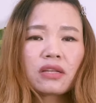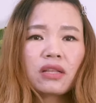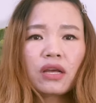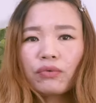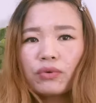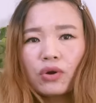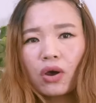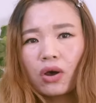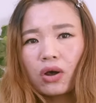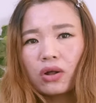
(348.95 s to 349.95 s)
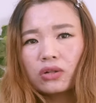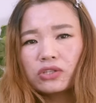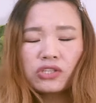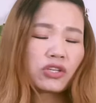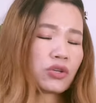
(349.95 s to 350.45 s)
love you all
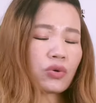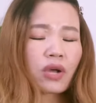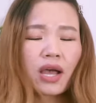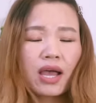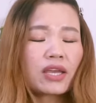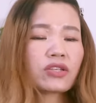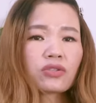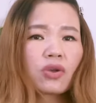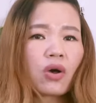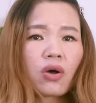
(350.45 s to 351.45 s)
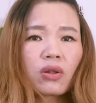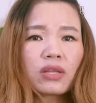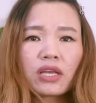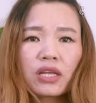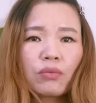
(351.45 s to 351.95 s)
see you guys all
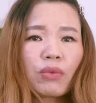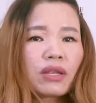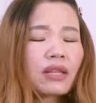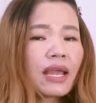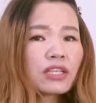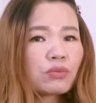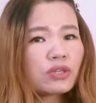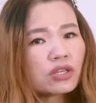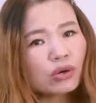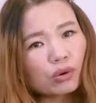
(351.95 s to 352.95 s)
in my next video